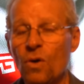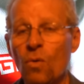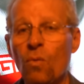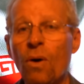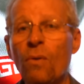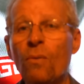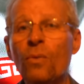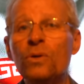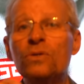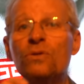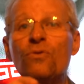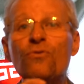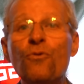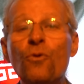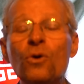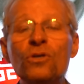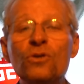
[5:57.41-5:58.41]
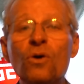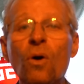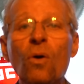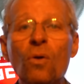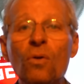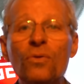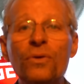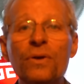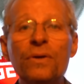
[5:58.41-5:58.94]
what was
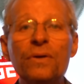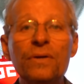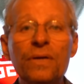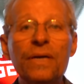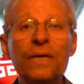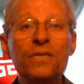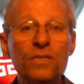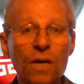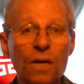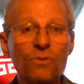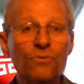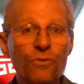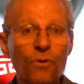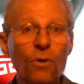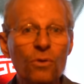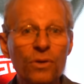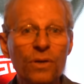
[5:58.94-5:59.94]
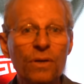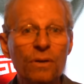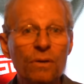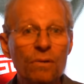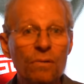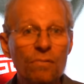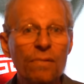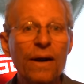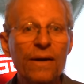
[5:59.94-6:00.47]
foretold is unfolding
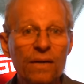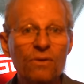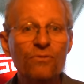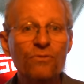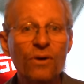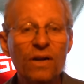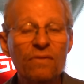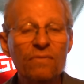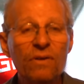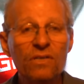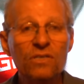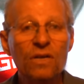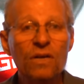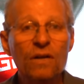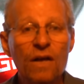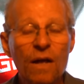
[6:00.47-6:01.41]
right in front of us.